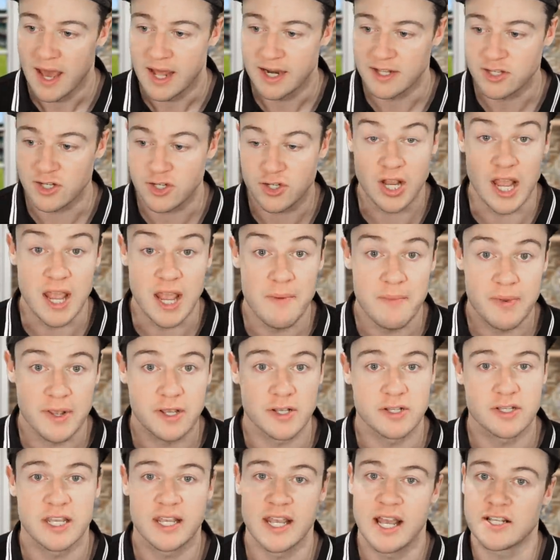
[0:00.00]
And it's a shame
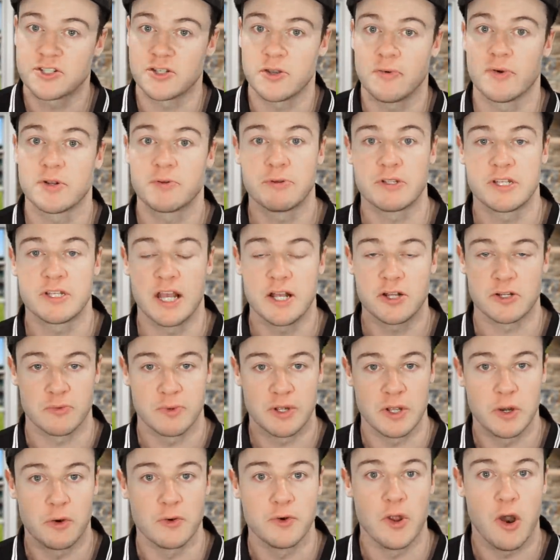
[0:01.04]
because he has so much
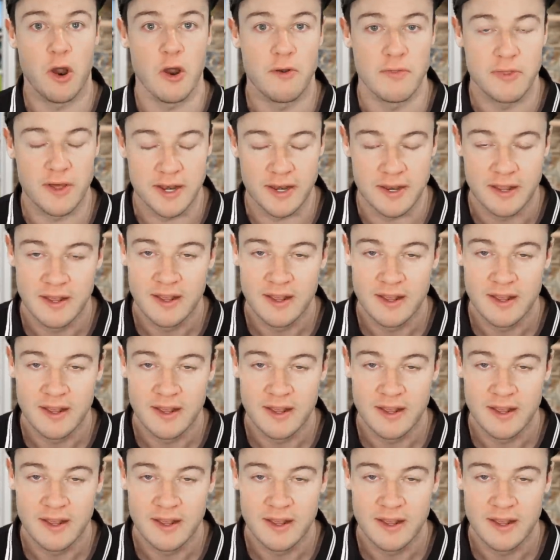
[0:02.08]
potential. We all know that